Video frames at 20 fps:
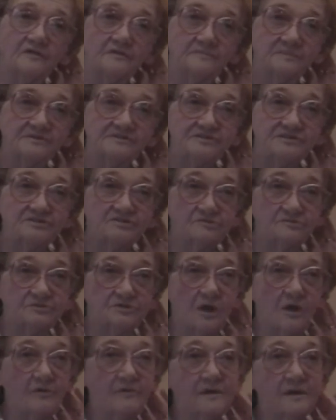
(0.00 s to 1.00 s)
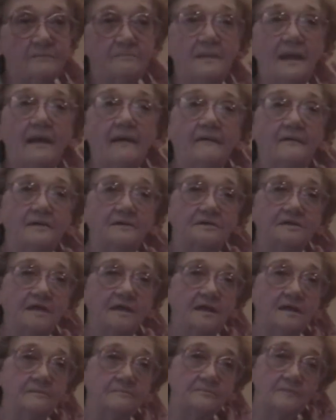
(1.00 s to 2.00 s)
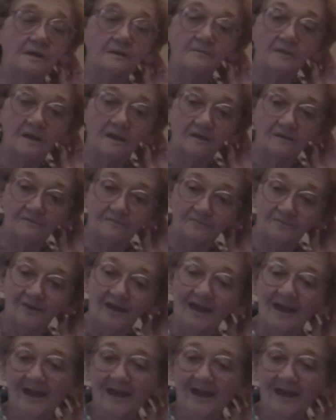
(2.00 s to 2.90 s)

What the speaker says: that my sister was already married to get up and come on.